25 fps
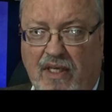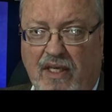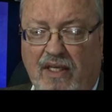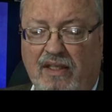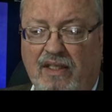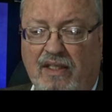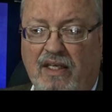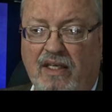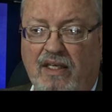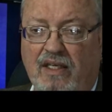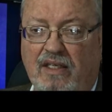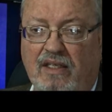
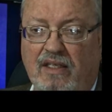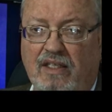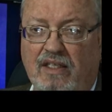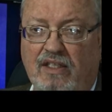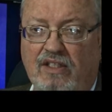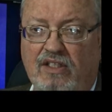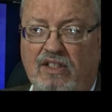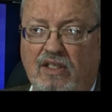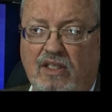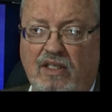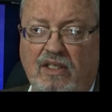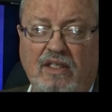And then
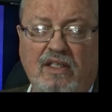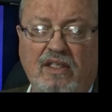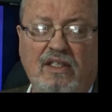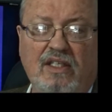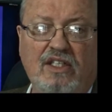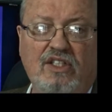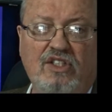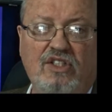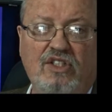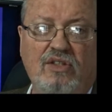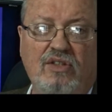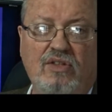in
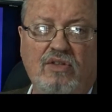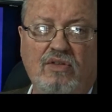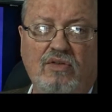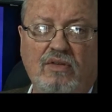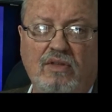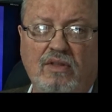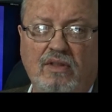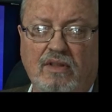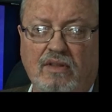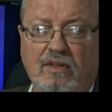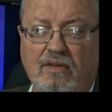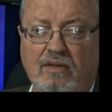addition to
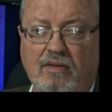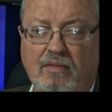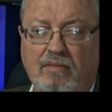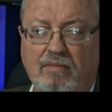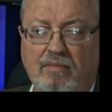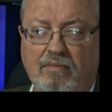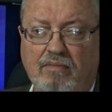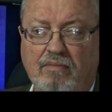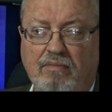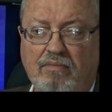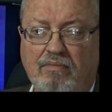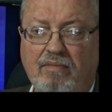the
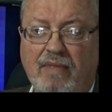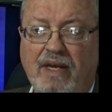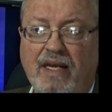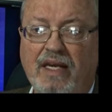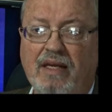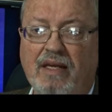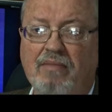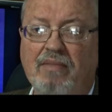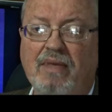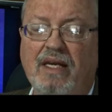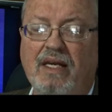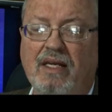
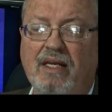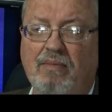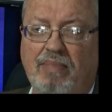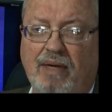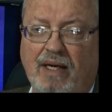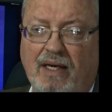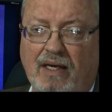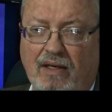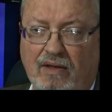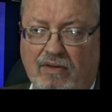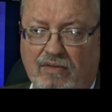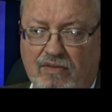many, many
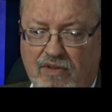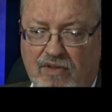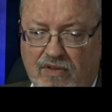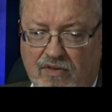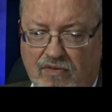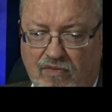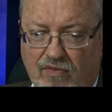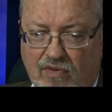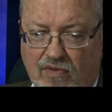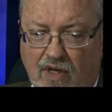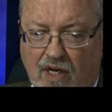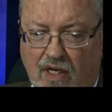pounds
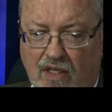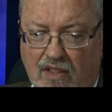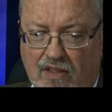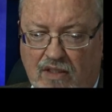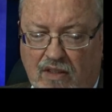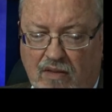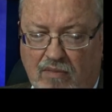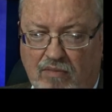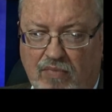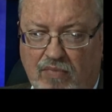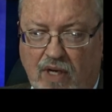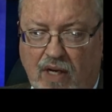of
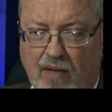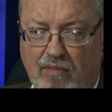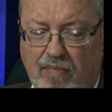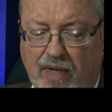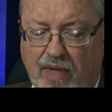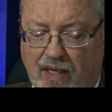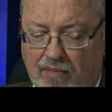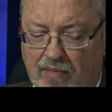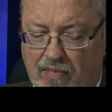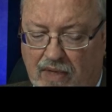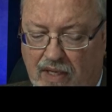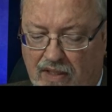rock brought
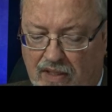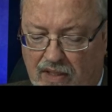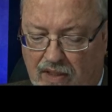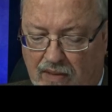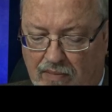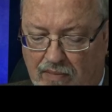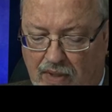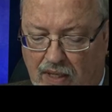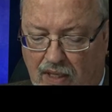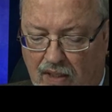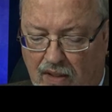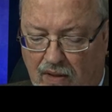back by the
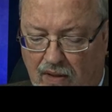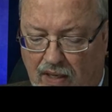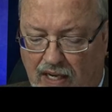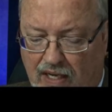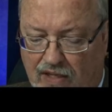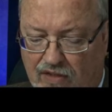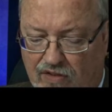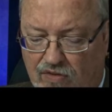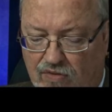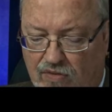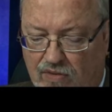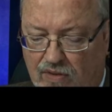Apollo
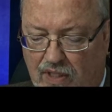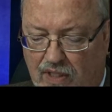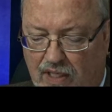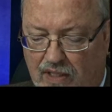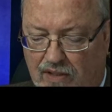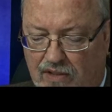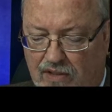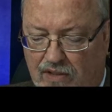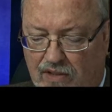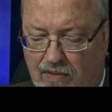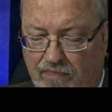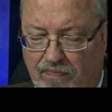
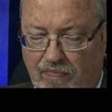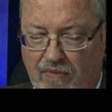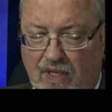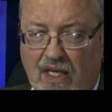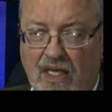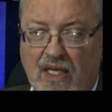astronauts,